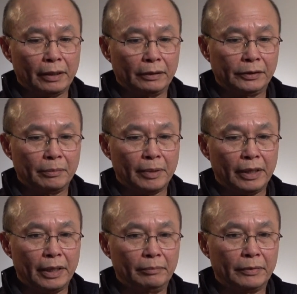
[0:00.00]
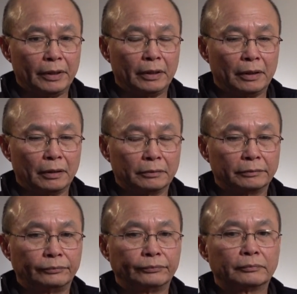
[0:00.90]
I see my name, and
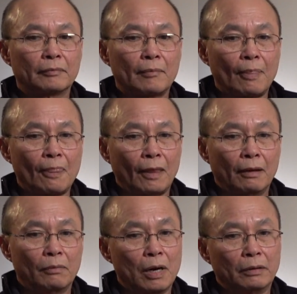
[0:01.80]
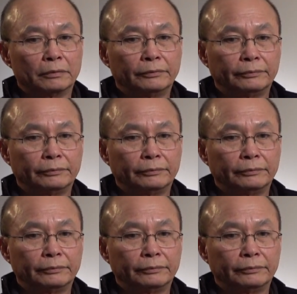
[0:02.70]
wow.